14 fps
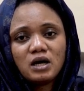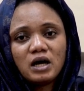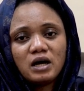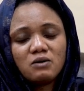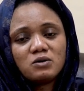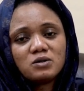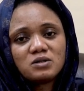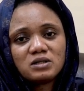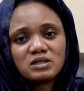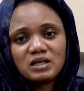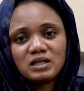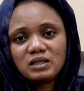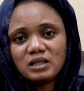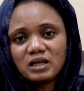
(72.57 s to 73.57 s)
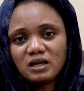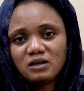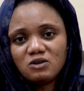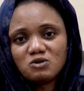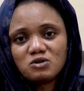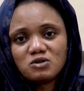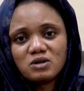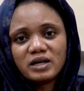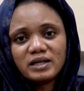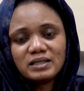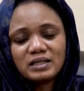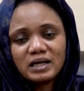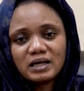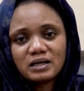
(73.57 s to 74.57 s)
I want to say thank you to
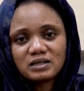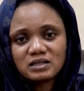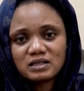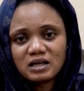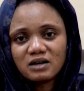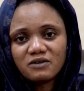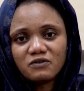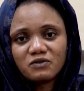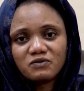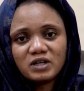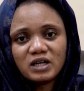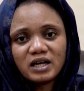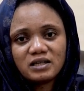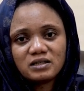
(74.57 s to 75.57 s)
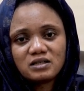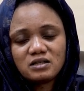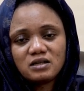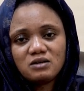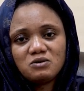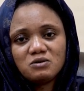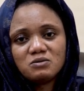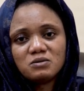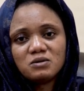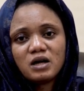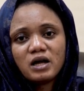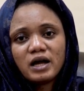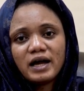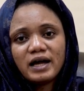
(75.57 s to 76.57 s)
entire staff of the ICU
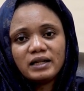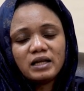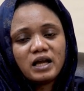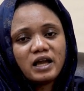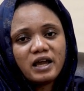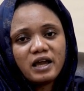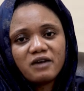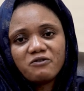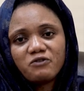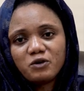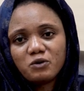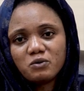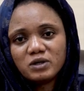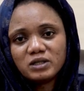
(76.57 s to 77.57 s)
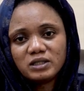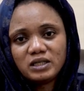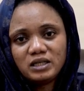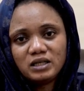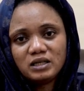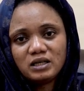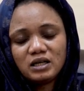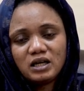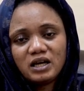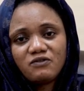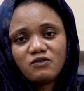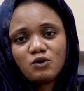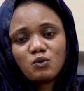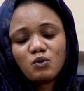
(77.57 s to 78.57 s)
and everyone here,
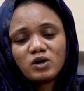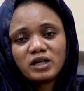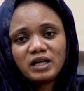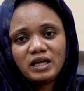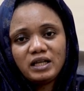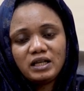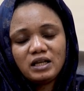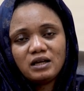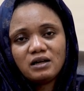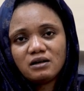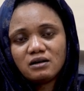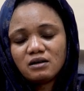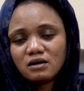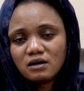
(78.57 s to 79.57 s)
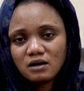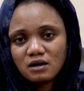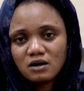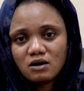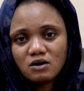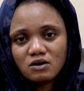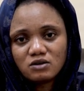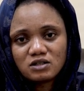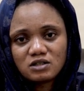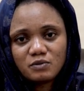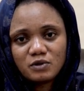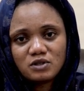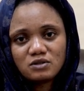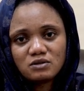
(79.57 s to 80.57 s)
everyone in the
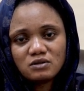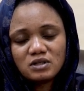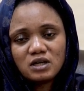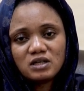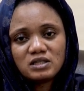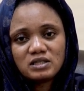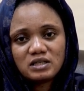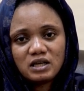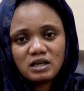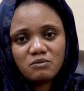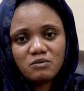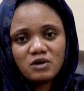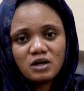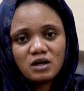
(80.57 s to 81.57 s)
hospital, their team.